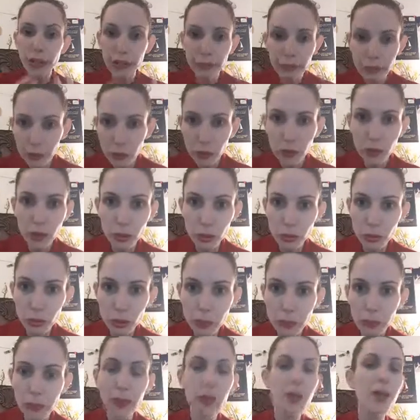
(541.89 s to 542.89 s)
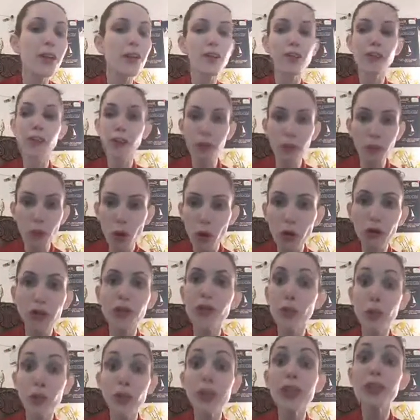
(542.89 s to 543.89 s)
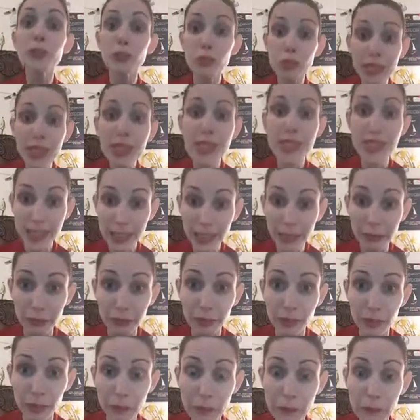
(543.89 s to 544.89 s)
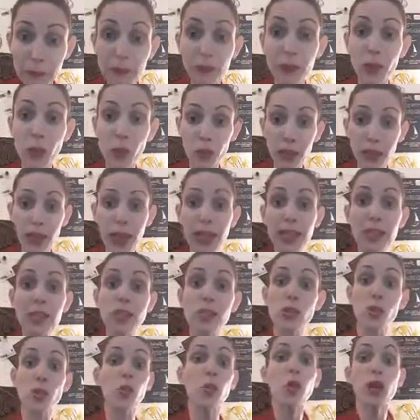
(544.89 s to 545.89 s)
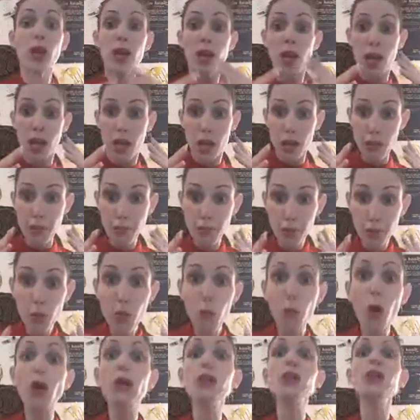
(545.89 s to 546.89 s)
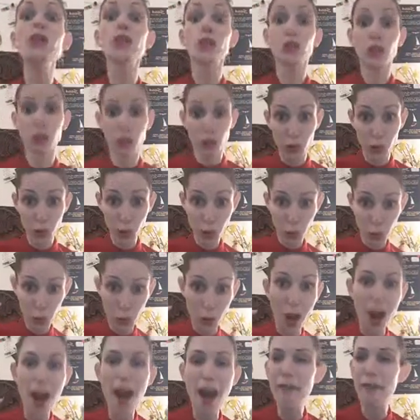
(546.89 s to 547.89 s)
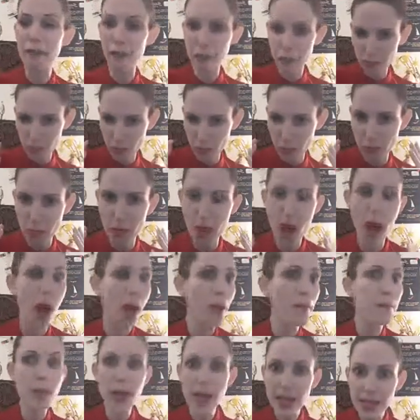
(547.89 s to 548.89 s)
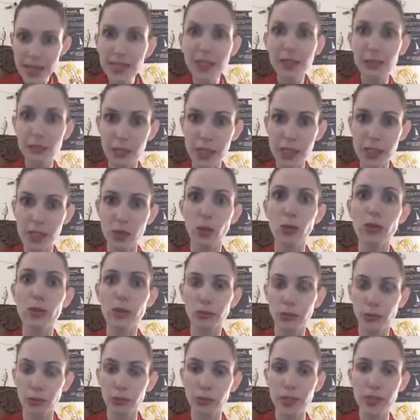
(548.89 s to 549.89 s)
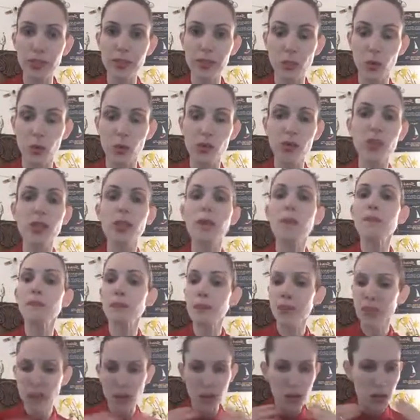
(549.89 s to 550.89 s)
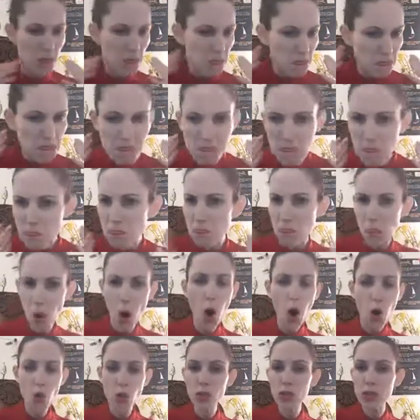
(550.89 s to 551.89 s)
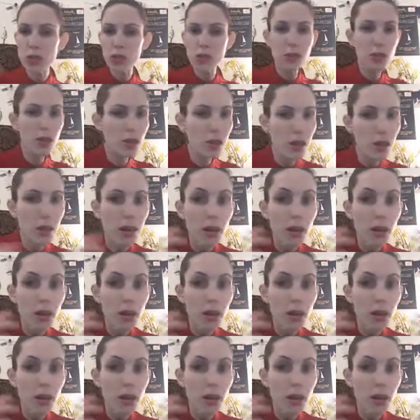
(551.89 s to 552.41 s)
give to the group, the more you will receive. Okay, so if you want to have amazing results from this course, post